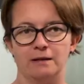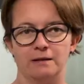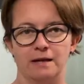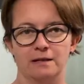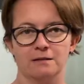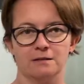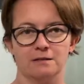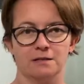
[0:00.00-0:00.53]

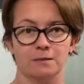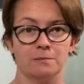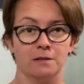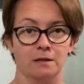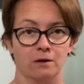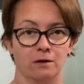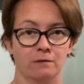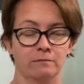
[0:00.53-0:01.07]
hints and tips in
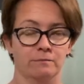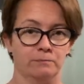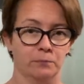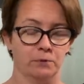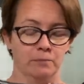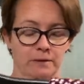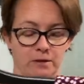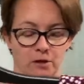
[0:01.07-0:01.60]
the
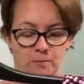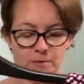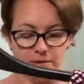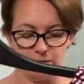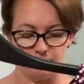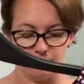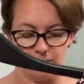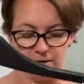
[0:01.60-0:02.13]
put them in the comments
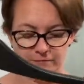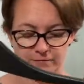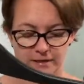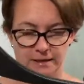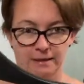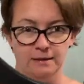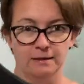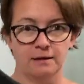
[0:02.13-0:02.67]
that'd be
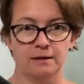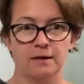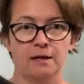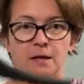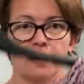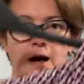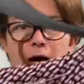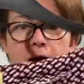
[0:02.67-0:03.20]
lovely
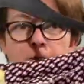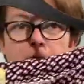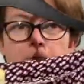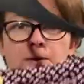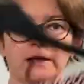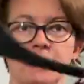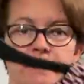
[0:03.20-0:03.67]
um, but yeah